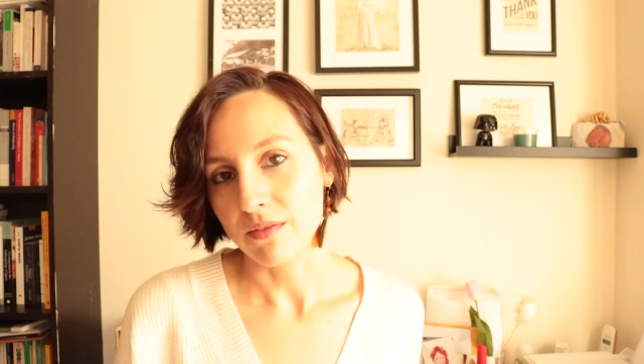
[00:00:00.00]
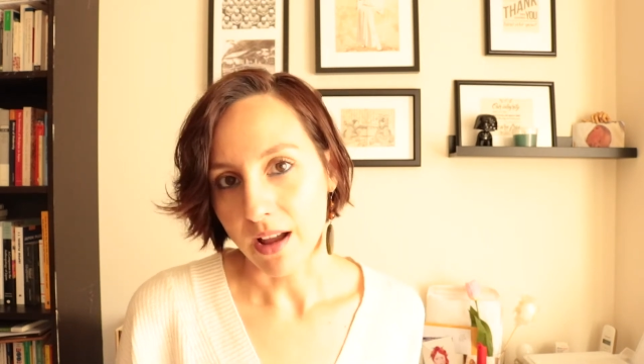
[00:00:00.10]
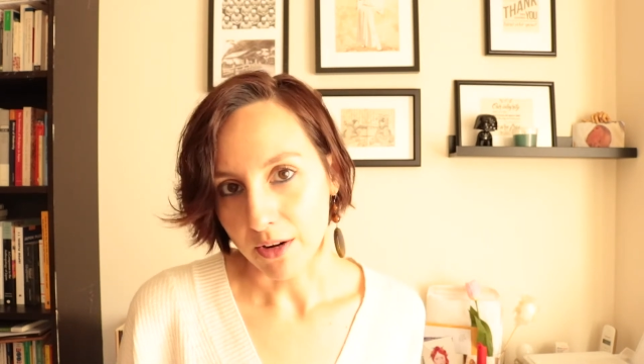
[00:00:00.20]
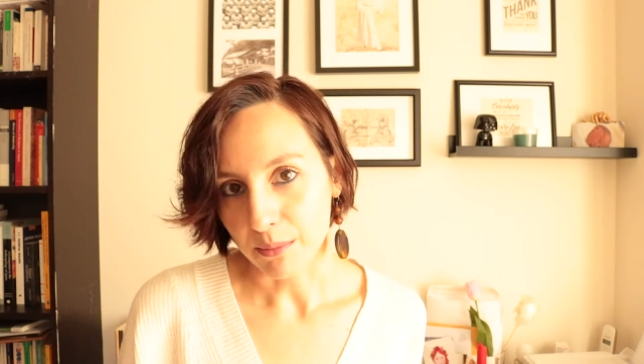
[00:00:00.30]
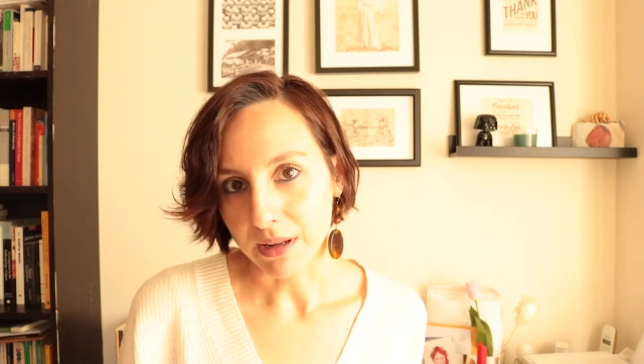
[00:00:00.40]

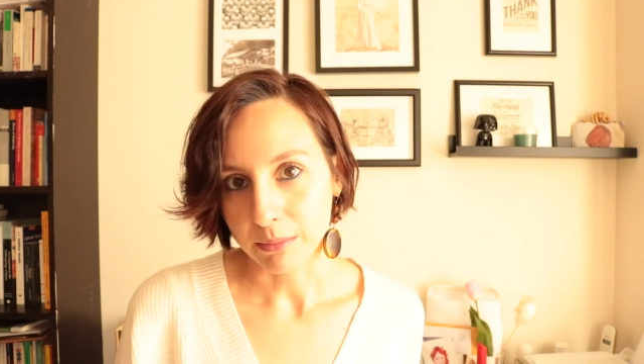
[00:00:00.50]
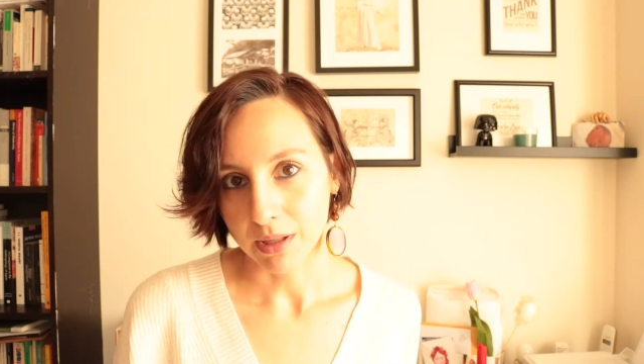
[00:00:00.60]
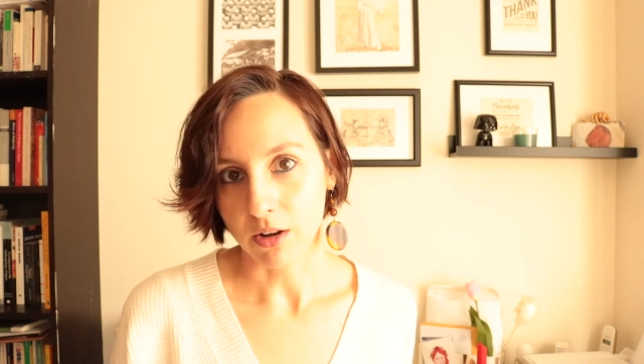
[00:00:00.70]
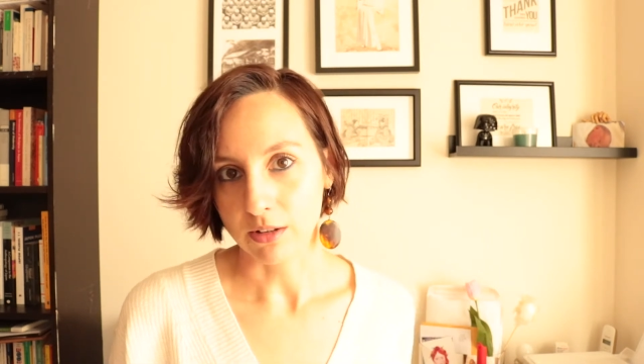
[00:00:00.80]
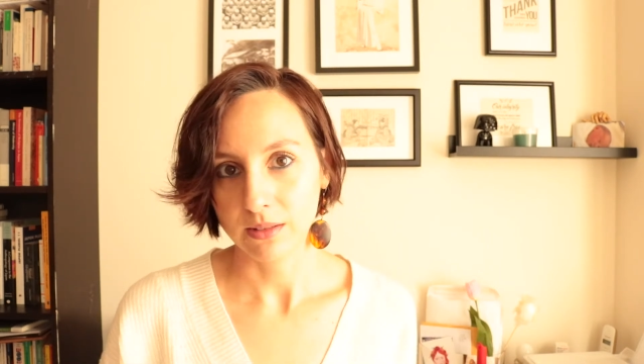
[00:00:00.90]
environment
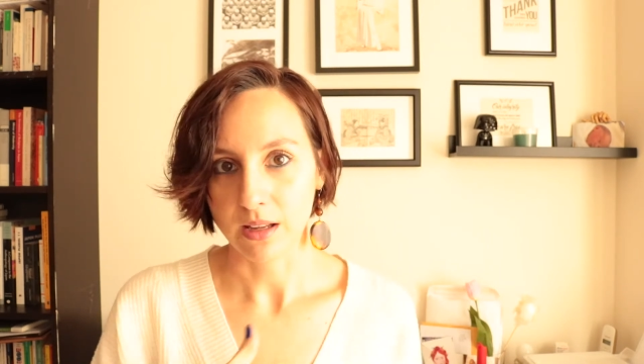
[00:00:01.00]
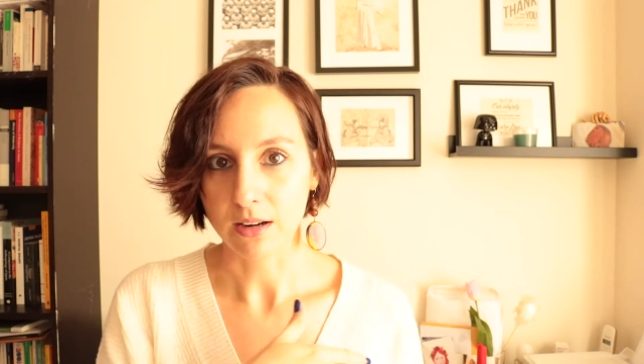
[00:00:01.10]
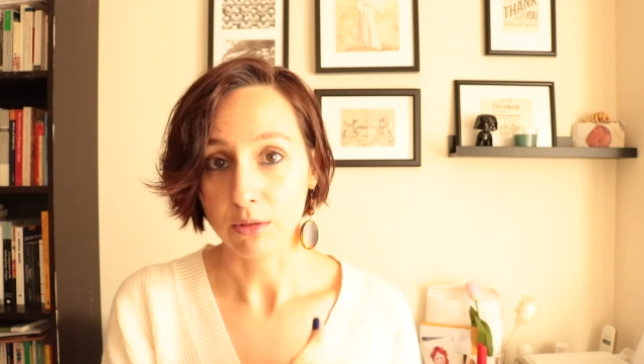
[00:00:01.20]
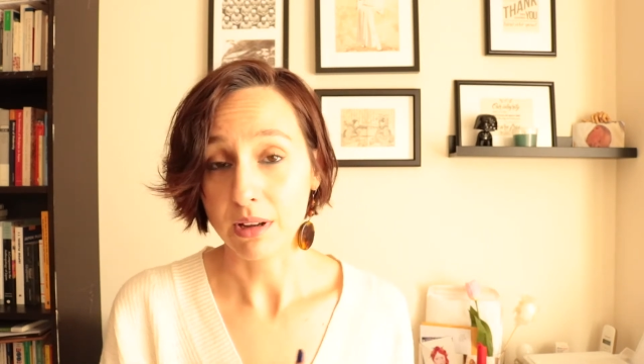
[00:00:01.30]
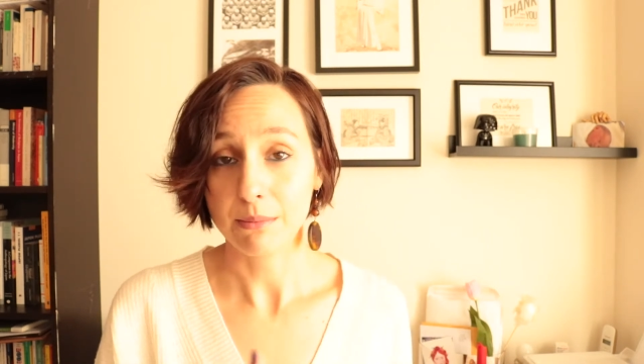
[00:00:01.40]
because they
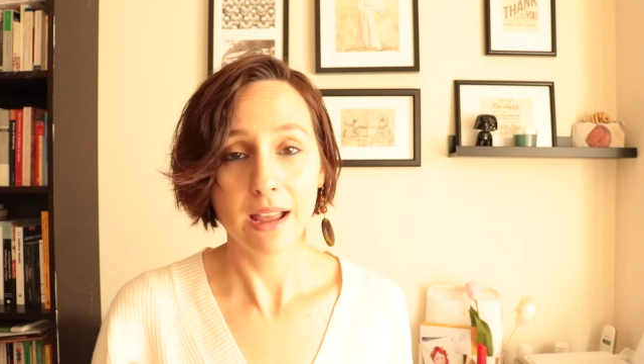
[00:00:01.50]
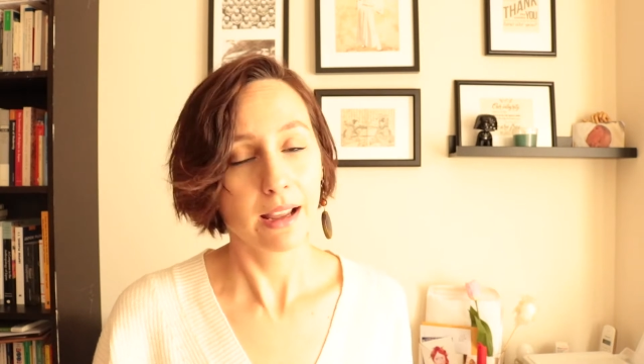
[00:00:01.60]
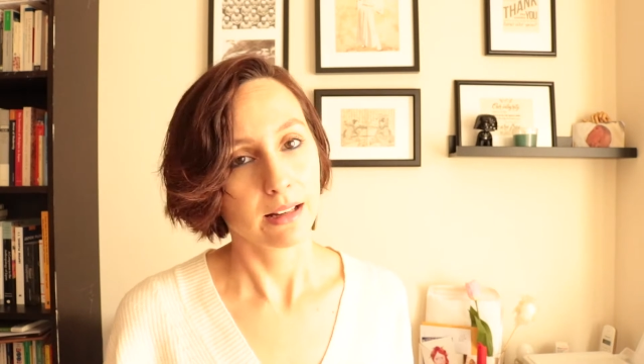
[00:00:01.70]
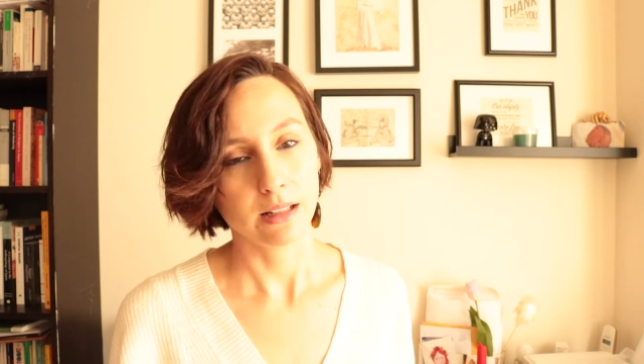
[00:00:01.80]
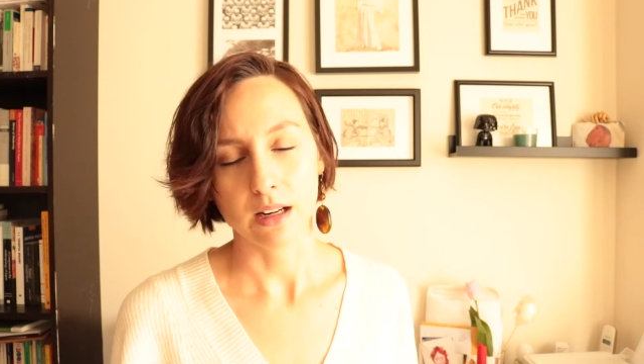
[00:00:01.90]
are on my
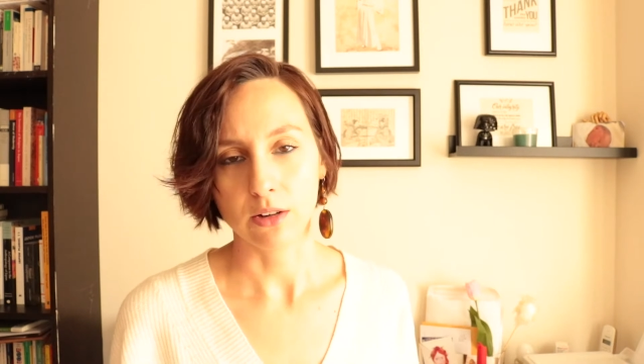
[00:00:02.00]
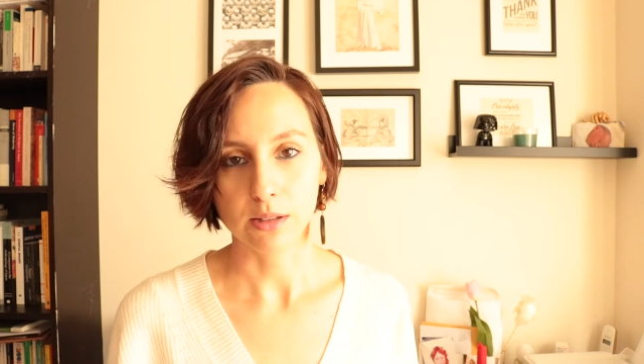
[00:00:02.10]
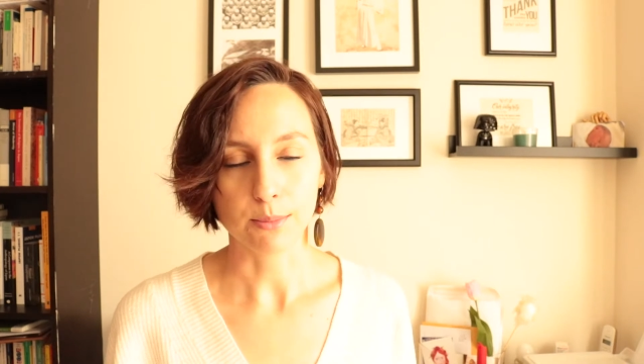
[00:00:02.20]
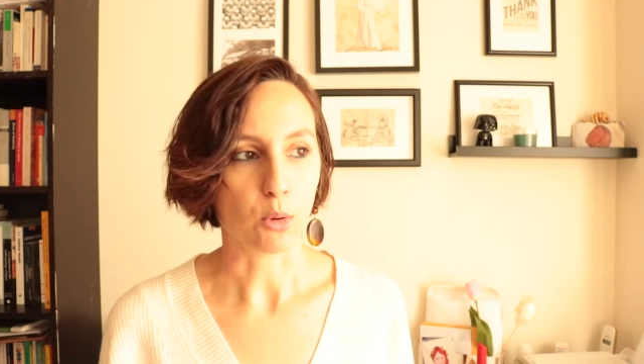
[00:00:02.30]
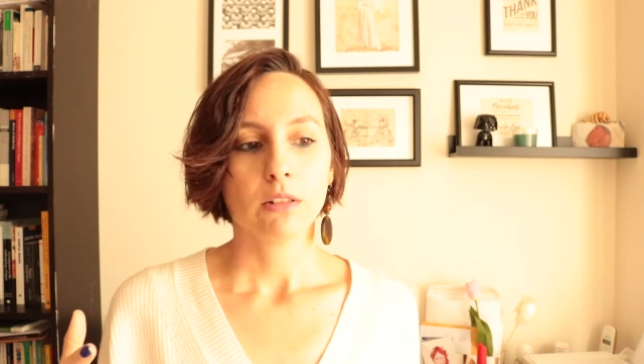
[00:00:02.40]
back and they are
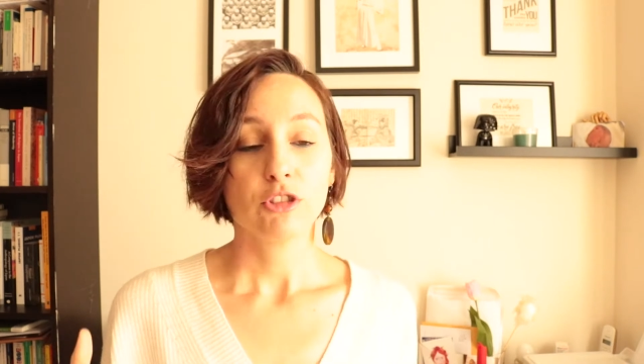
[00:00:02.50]
not small.